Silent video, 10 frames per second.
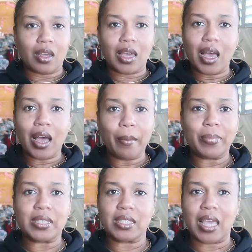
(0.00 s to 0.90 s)

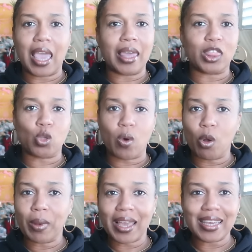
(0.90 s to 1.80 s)
cups and
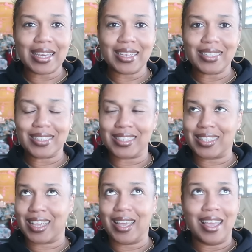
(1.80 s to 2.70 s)
throw blankets
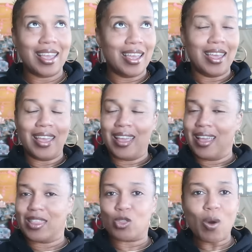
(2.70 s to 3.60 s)

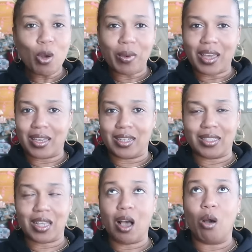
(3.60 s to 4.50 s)
throw
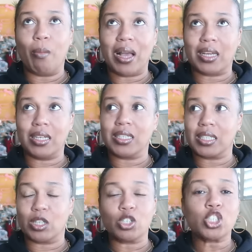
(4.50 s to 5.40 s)
blankets oh my goodness,
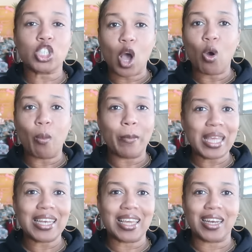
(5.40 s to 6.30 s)
there's so
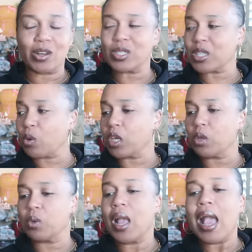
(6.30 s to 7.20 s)
many and they're so
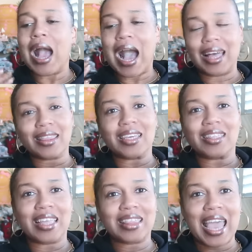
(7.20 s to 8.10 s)
cute. I think
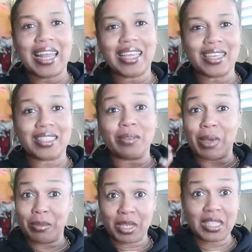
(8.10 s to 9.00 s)
that that is, and
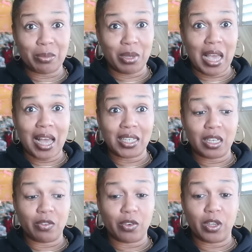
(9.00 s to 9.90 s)
maybe this would be an
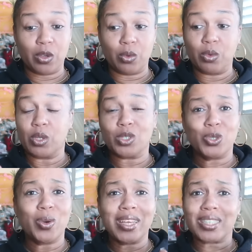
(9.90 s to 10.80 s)
idea for you,
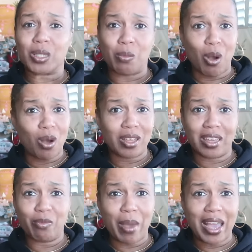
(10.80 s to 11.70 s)
do a small
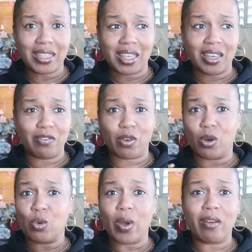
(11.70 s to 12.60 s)
gift basket for
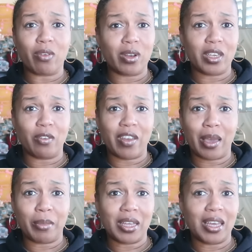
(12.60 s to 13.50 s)
whoever in your
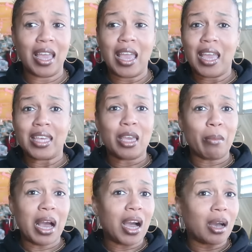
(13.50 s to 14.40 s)
family, your
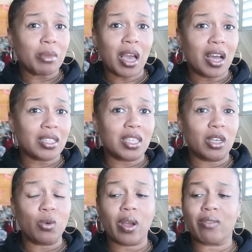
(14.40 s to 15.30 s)
mom, your
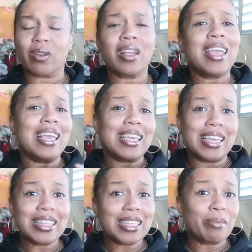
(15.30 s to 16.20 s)
auntie, whoever.
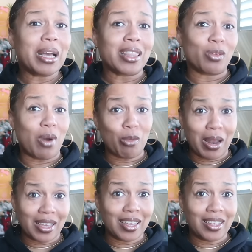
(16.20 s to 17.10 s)
Get them a throw
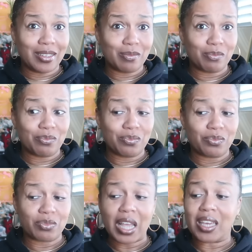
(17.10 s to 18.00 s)
blanket,
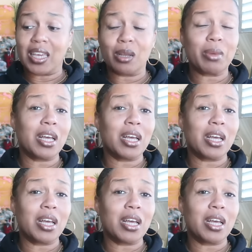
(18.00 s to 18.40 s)
get them